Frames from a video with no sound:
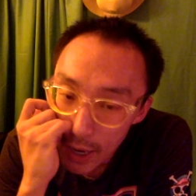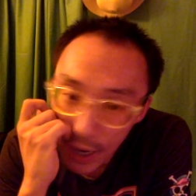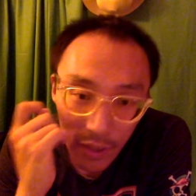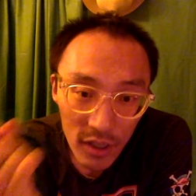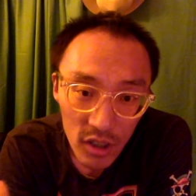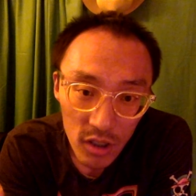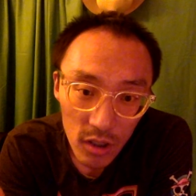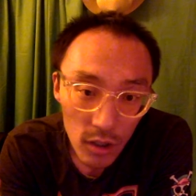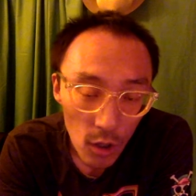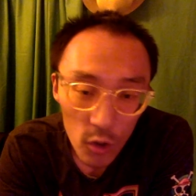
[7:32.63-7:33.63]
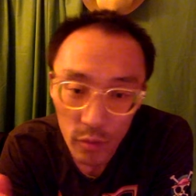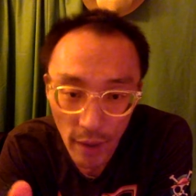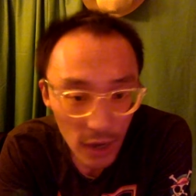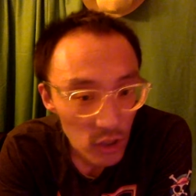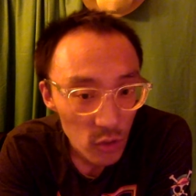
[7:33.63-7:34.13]
And this goes
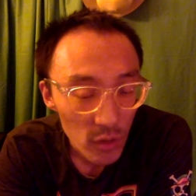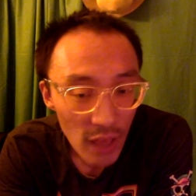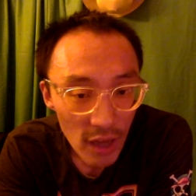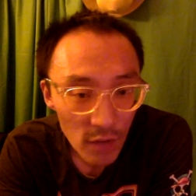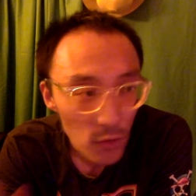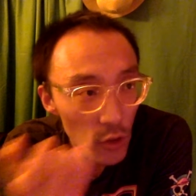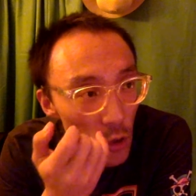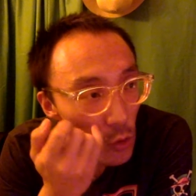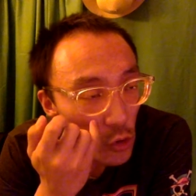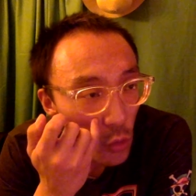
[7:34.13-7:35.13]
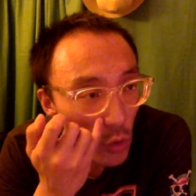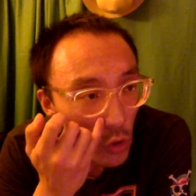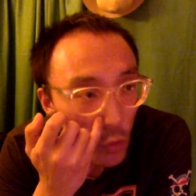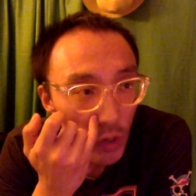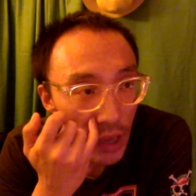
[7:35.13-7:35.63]
back to a lot of you know in
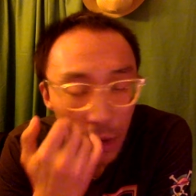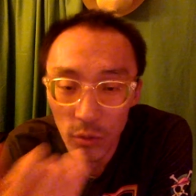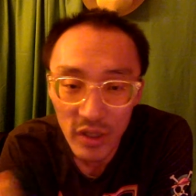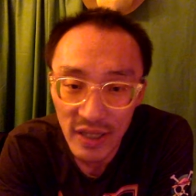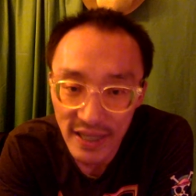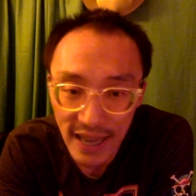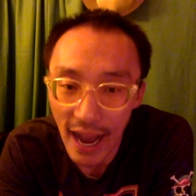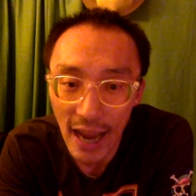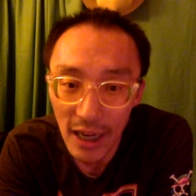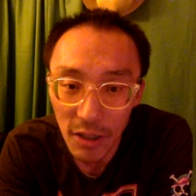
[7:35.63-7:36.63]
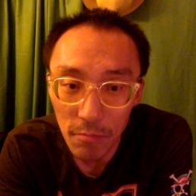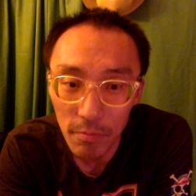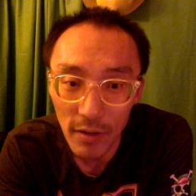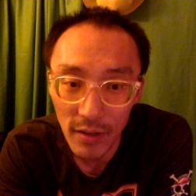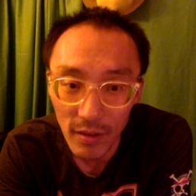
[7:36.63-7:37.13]
2020, I almost died,
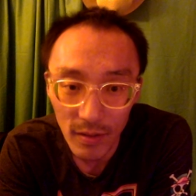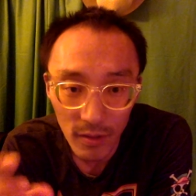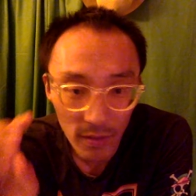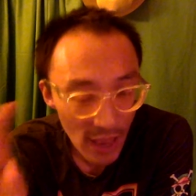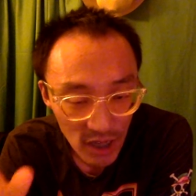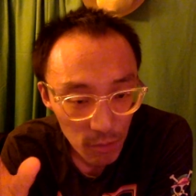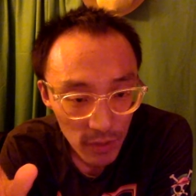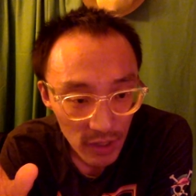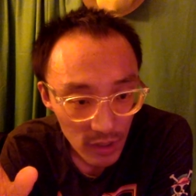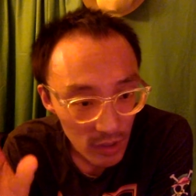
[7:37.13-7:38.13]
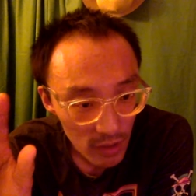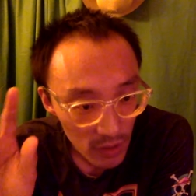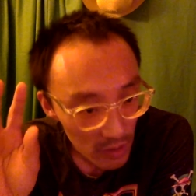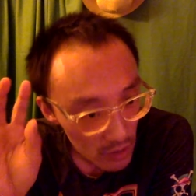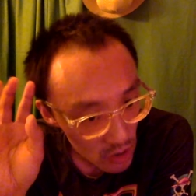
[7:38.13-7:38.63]
but last minute
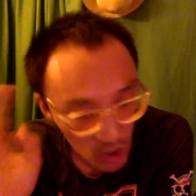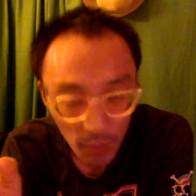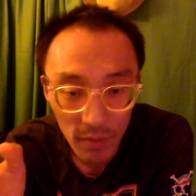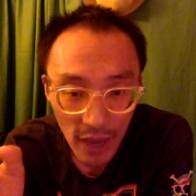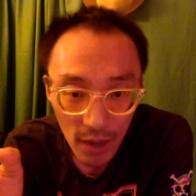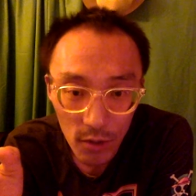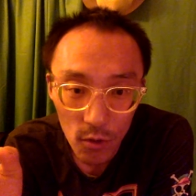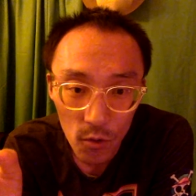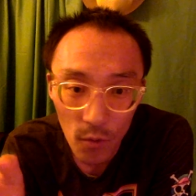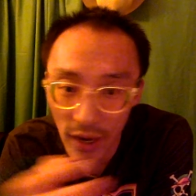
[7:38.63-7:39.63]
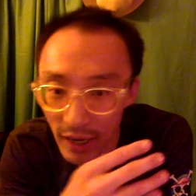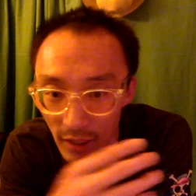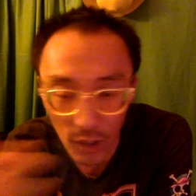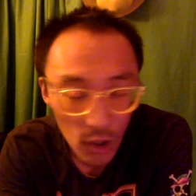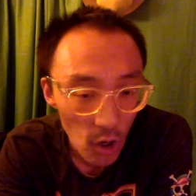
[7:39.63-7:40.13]
jumped out of the way
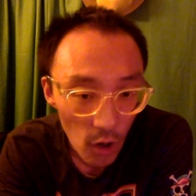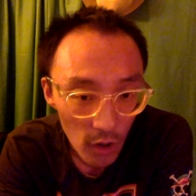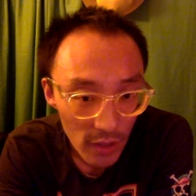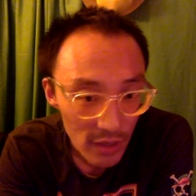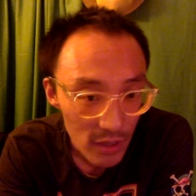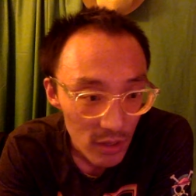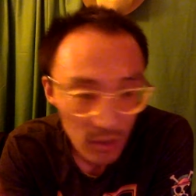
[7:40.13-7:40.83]
in a car that